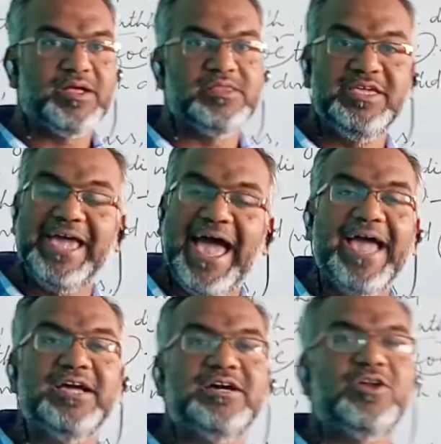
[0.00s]
the
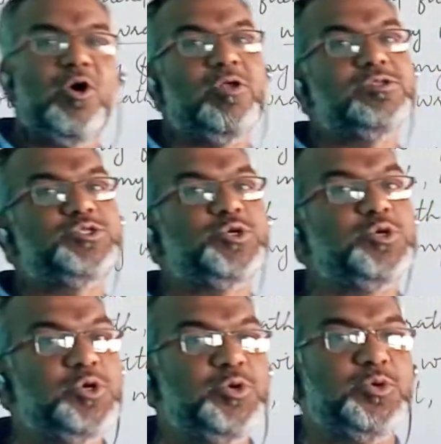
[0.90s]
anger
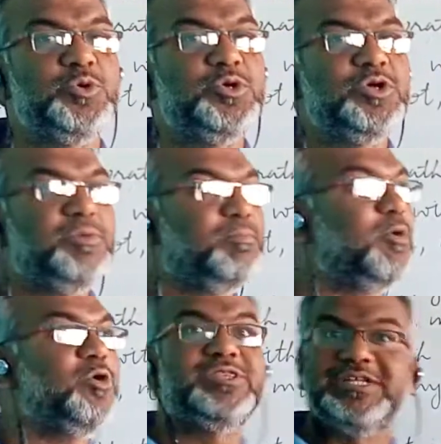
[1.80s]
also grew
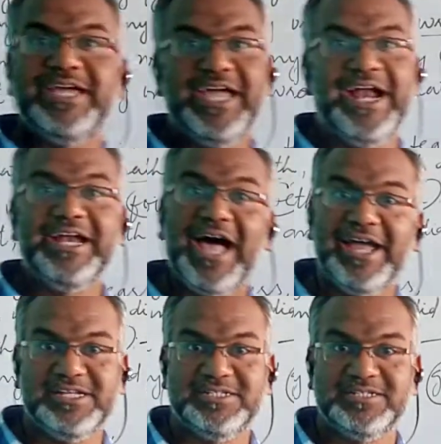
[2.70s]
both day and
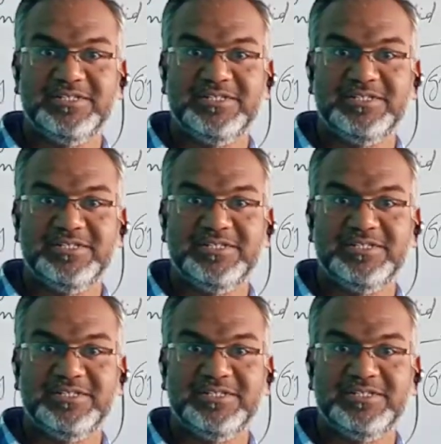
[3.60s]
night.